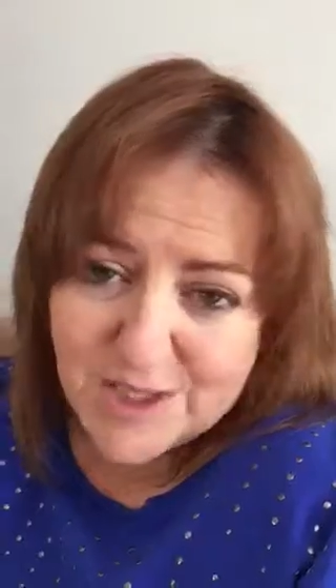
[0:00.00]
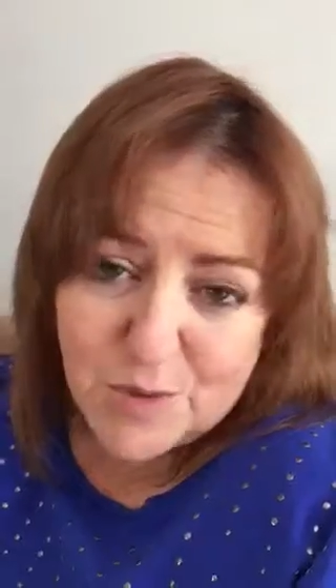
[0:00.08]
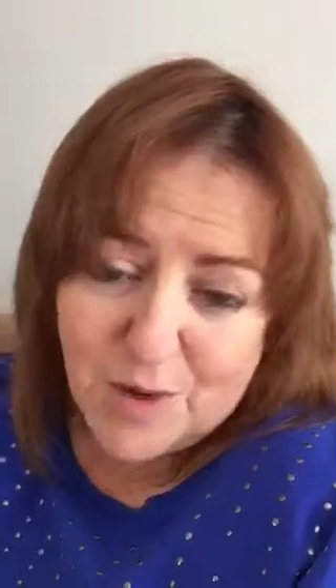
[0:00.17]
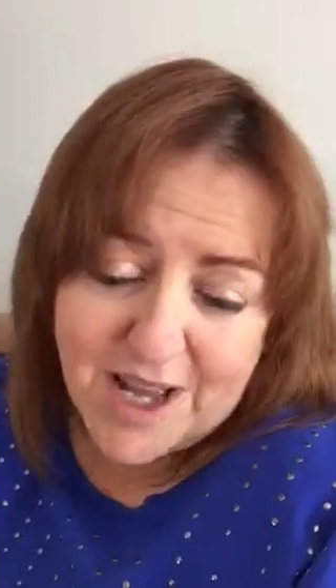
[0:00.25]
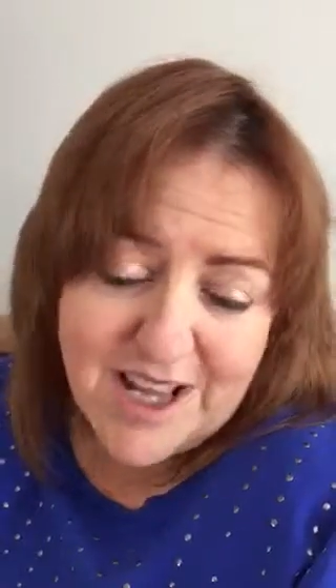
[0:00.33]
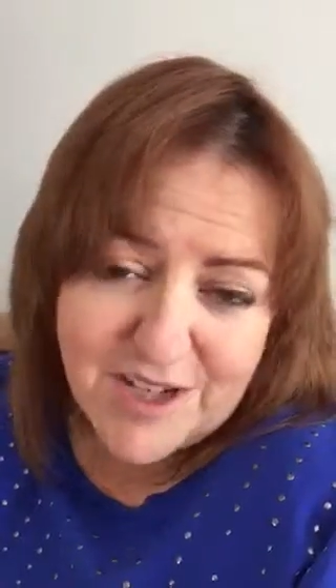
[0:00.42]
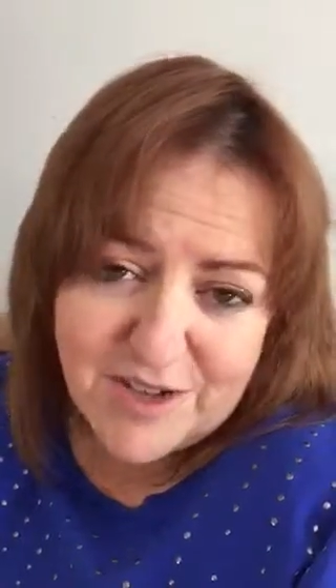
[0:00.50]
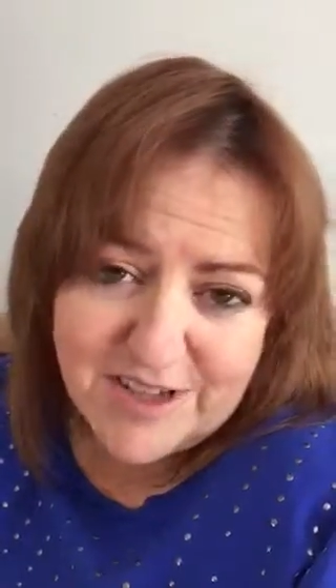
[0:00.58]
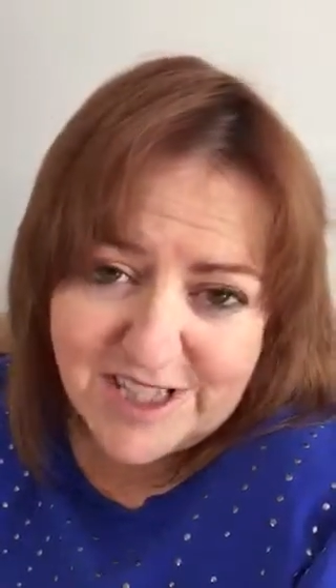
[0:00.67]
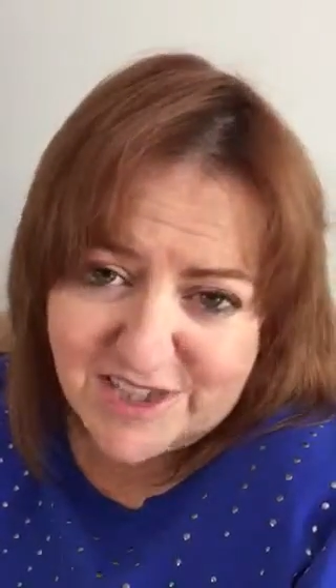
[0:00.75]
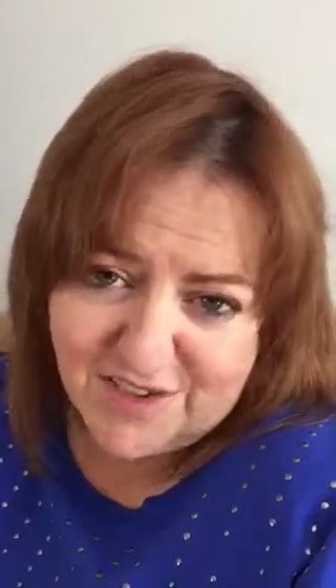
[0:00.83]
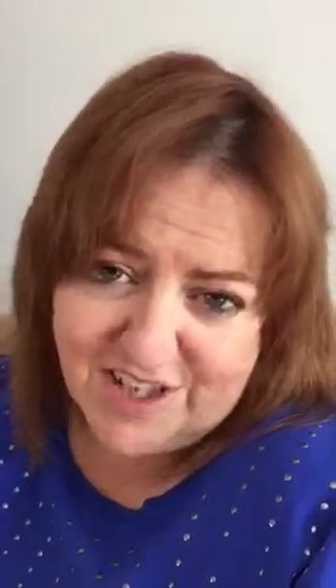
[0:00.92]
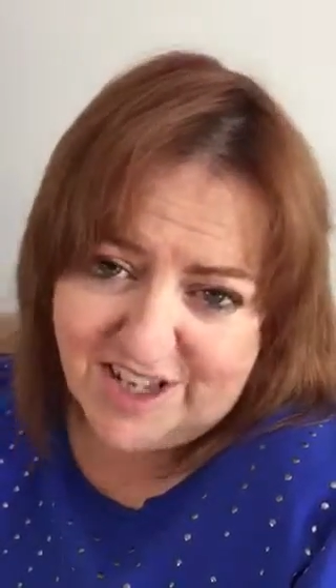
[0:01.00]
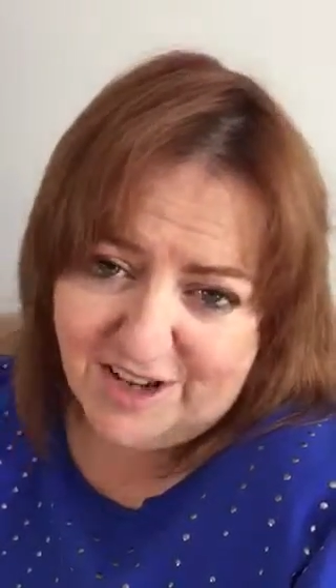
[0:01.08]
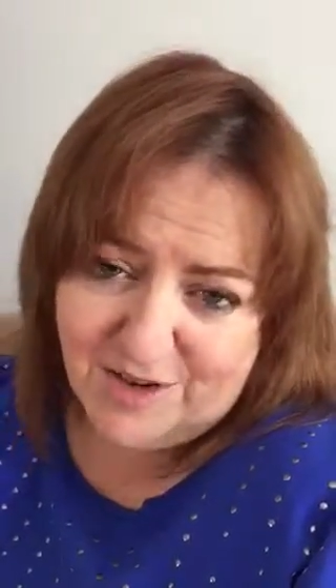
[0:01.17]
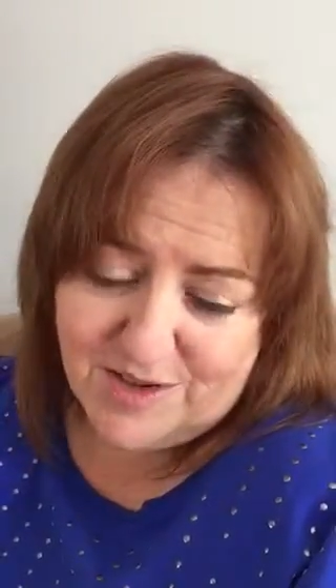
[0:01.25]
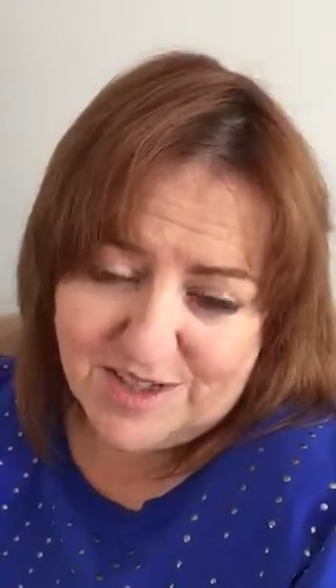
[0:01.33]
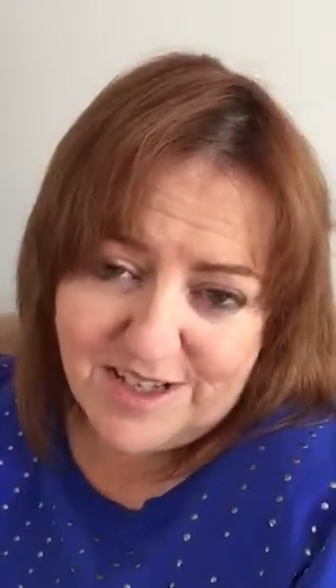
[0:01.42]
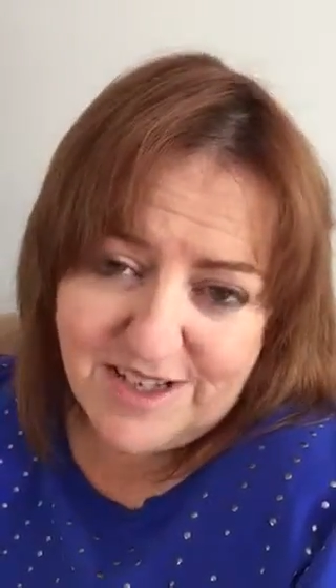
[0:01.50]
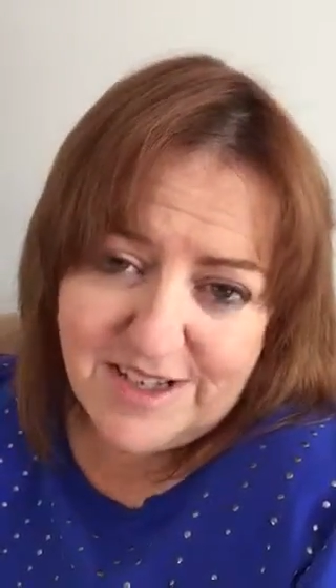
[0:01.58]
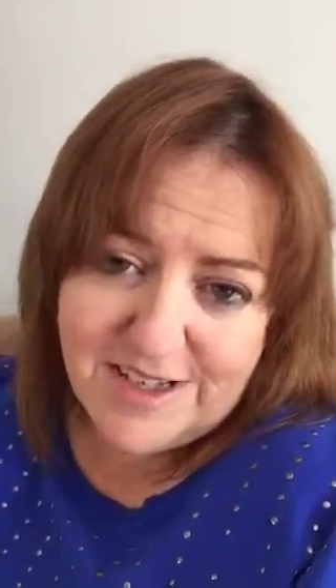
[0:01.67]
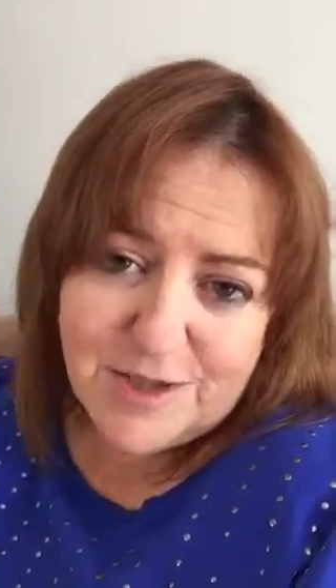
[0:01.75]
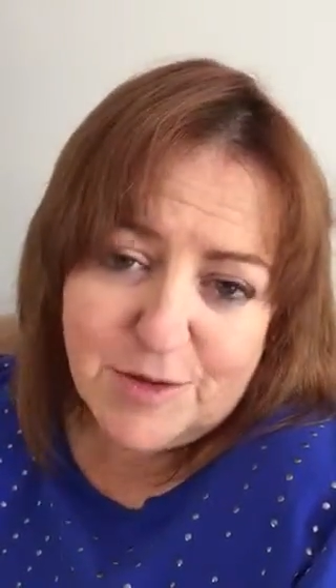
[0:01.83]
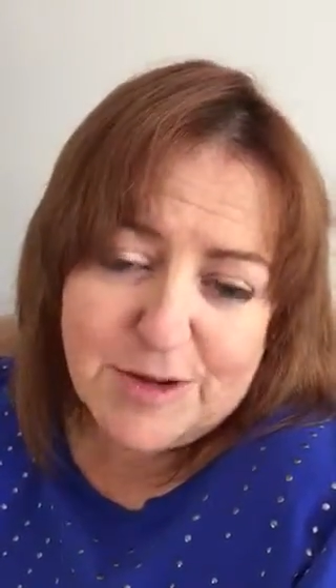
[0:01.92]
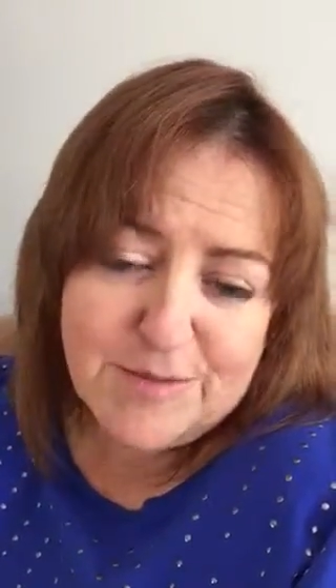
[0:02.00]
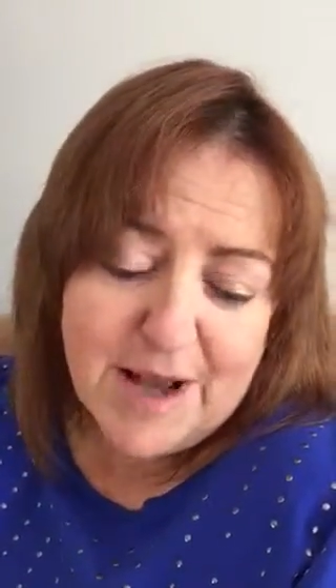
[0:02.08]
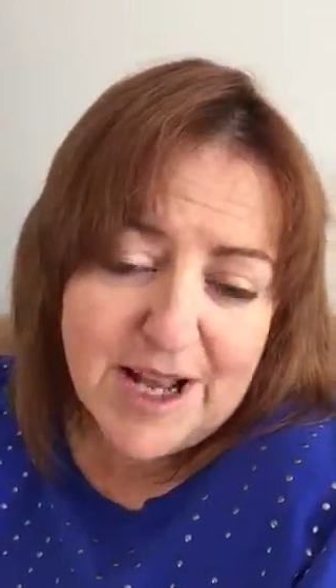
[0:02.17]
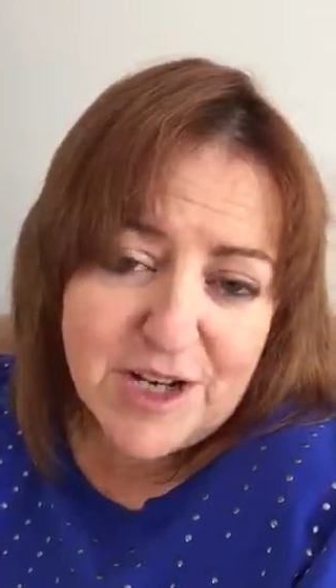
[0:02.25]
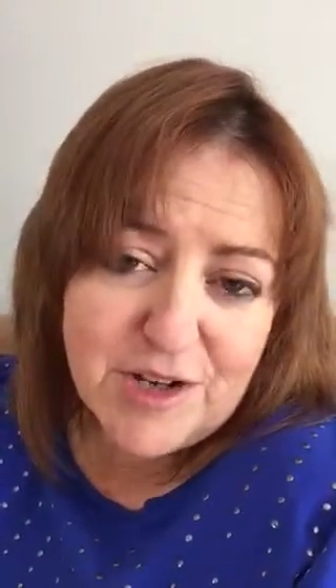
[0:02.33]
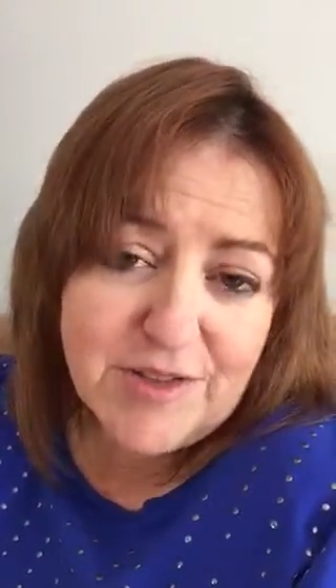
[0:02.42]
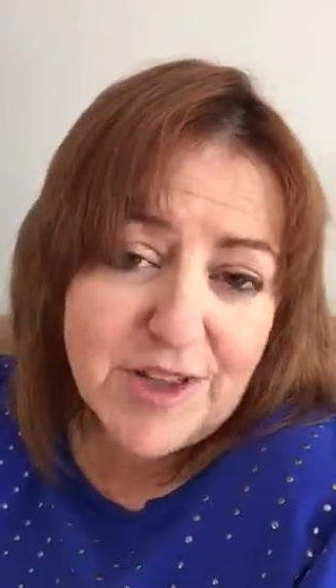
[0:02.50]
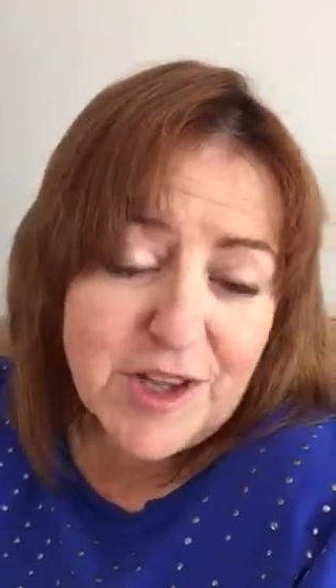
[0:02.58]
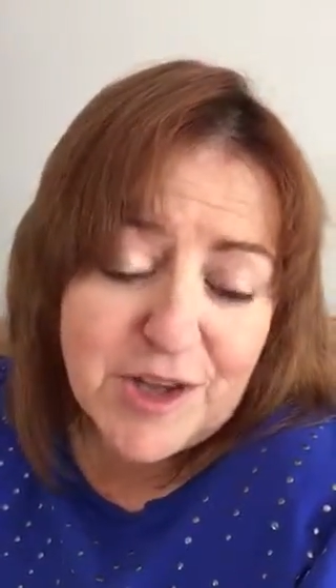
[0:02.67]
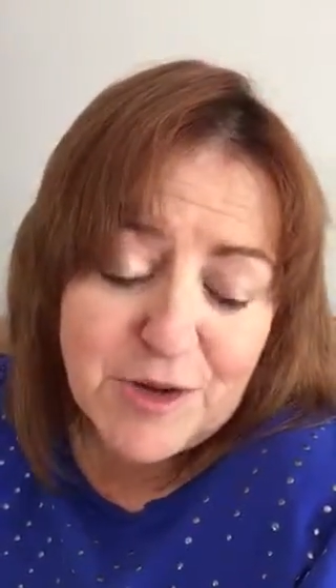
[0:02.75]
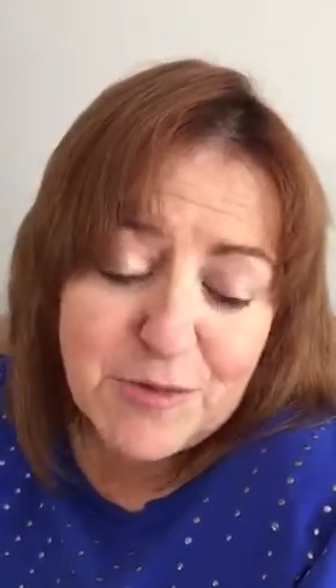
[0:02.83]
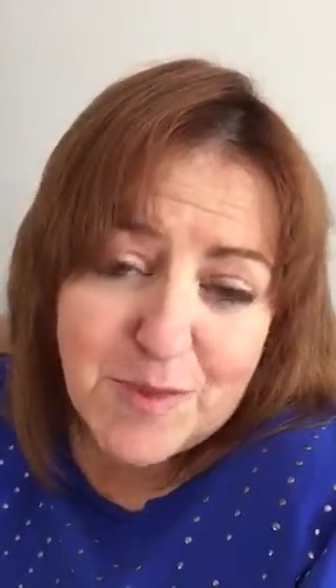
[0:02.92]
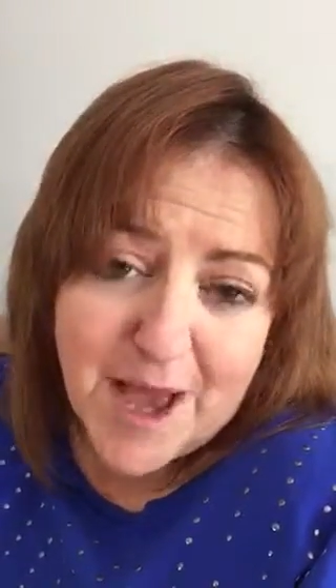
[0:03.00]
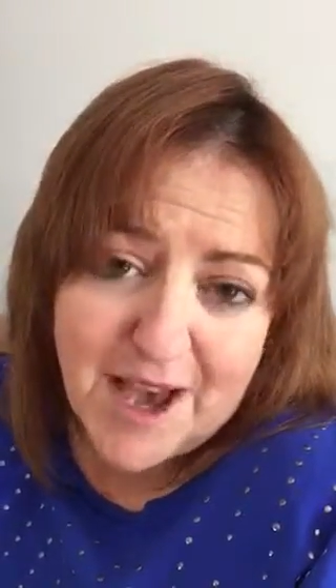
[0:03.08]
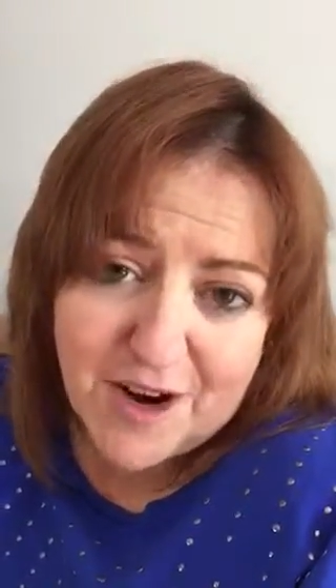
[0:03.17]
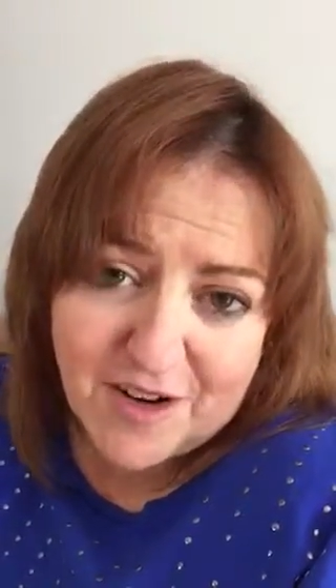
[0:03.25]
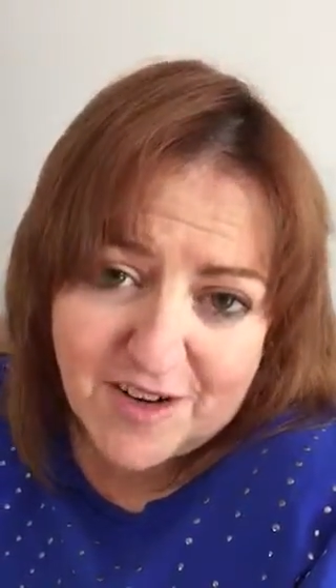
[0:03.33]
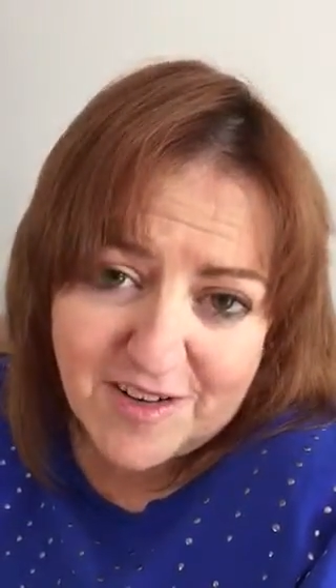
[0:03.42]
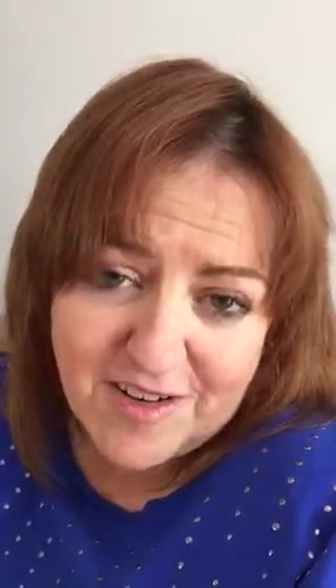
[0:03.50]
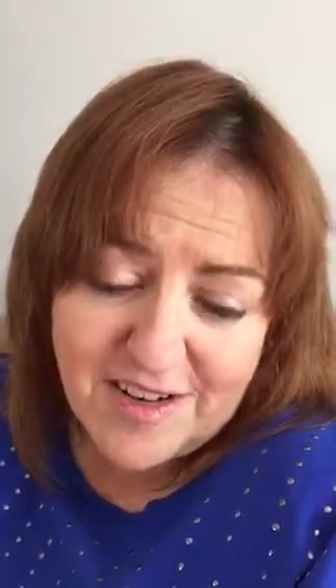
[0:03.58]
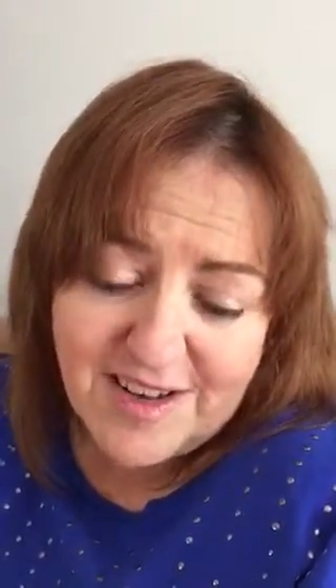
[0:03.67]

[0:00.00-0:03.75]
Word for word: It's why I do these videos. It's to remind you that you matter.